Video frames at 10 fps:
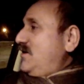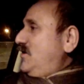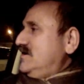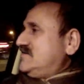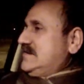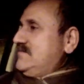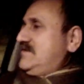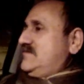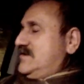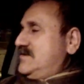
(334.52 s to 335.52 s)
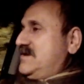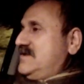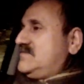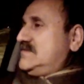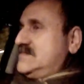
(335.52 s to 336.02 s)
Landon? Oh, it's lovely, son,
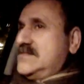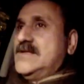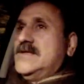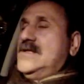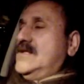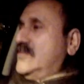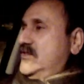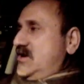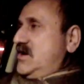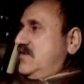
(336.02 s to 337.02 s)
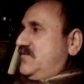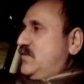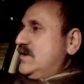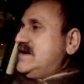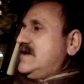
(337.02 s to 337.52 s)
but not enough.
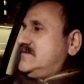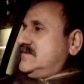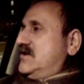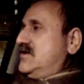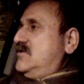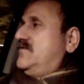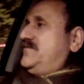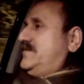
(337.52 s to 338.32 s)
One day is not enough.